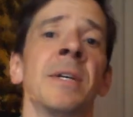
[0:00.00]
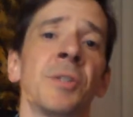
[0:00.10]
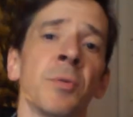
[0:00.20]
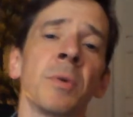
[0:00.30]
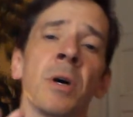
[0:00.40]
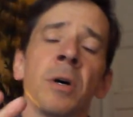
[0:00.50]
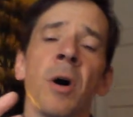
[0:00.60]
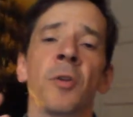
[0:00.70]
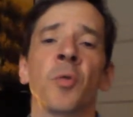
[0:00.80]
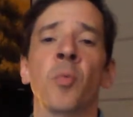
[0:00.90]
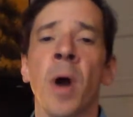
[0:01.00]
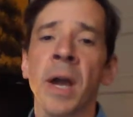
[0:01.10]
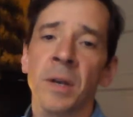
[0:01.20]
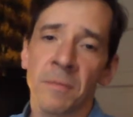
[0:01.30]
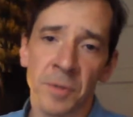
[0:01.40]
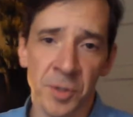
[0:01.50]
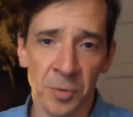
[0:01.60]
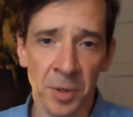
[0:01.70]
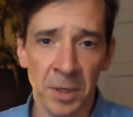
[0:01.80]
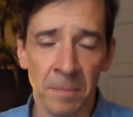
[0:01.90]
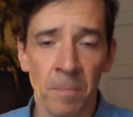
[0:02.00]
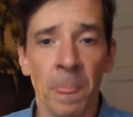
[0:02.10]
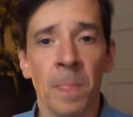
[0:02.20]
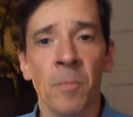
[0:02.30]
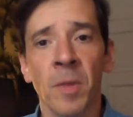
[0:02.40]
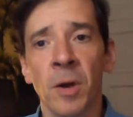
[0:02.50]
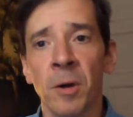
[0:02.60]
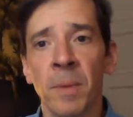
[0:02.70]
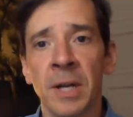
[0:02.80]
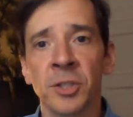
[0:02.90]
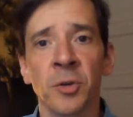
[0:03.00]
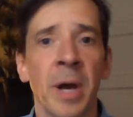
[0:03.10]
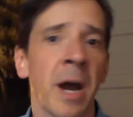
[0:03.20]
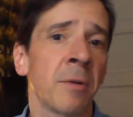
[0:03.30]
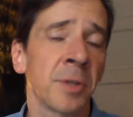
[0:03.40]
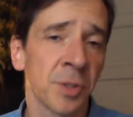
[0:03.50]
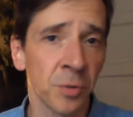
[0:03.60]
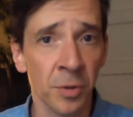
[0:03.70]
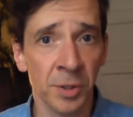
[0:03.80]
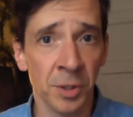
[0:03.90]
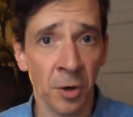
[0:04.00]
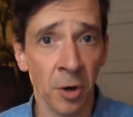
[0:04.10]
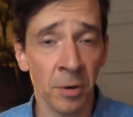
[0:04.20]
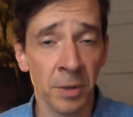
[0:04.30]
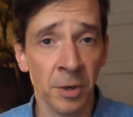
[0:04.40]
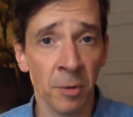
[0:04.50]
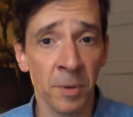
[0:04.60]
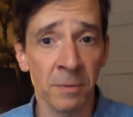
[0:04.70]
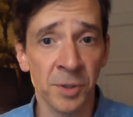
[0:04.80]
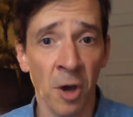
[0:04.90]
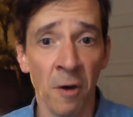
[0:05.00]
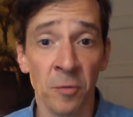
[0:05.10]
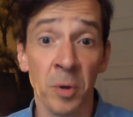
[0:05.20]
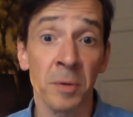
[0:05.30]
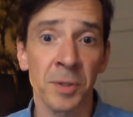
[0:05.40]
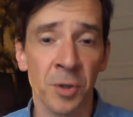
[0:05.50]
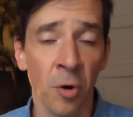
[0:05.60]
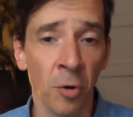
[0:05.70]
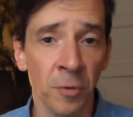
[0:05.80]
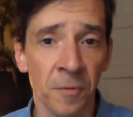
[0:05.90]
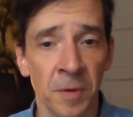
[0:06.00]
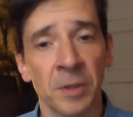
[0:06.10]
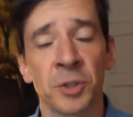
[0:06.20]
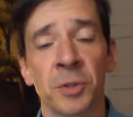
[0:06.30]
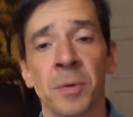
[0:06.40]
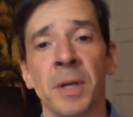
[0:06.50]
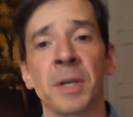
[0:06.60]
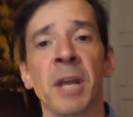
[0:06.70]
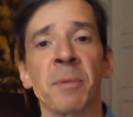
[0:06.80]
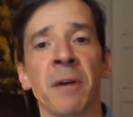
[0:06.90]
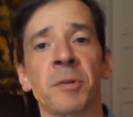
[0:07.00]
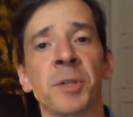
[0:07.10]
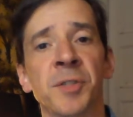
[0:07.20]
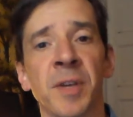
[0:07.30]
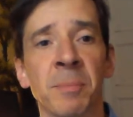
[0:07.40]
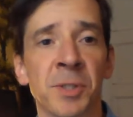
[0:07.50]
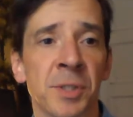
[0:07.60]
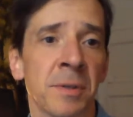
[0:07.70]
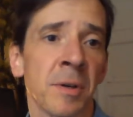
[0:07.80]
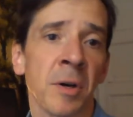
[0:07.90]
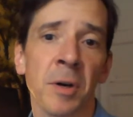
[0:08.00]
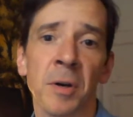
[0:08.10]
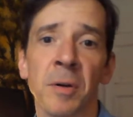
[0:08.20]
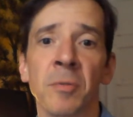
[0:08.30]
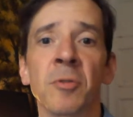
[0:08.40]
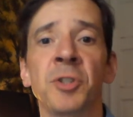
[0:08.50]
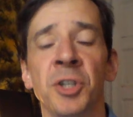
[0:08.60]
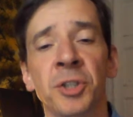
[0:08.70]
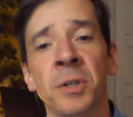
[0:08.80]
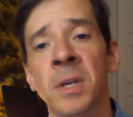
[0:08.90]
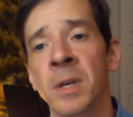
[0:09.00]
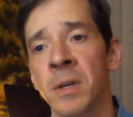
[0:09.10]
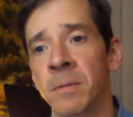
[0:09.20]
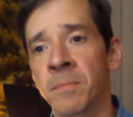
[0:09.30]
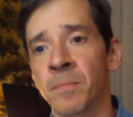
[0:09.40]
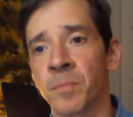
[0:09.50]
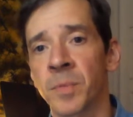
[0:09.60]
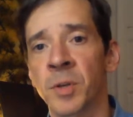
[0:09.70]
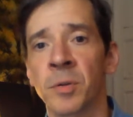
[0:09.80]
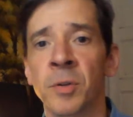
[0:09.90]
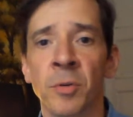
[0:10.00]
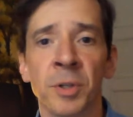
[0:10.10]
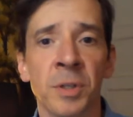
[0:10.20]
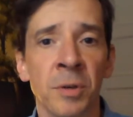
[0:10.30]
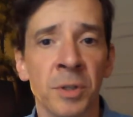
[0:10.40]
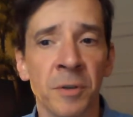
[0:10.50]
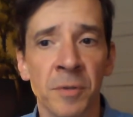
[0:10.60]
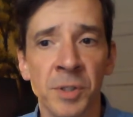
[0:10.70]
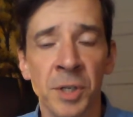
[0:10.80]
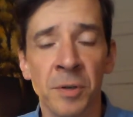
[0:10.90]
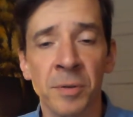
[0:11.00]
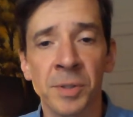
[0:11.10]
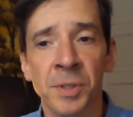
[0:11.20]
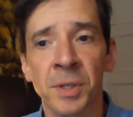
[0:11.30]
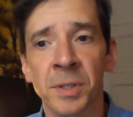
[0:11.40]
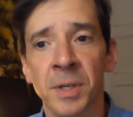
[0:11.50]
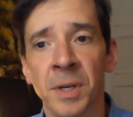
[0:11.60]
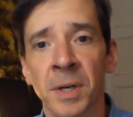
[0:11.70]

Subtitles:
So on the right of the screen, I show how this looks in our bit of software that's called Fitch, right, named after this famous logician. The only difference here is that